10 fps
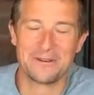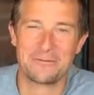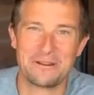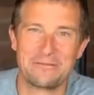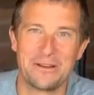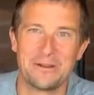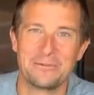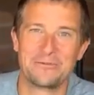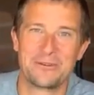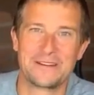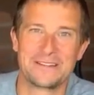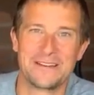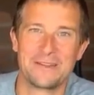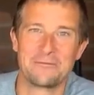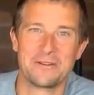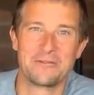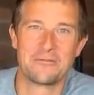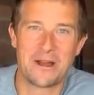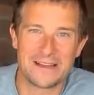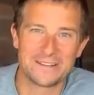We filmed recently with
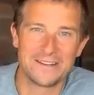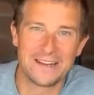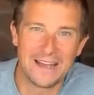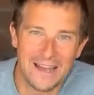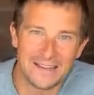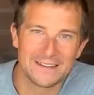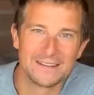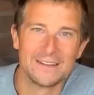Rajni Kant,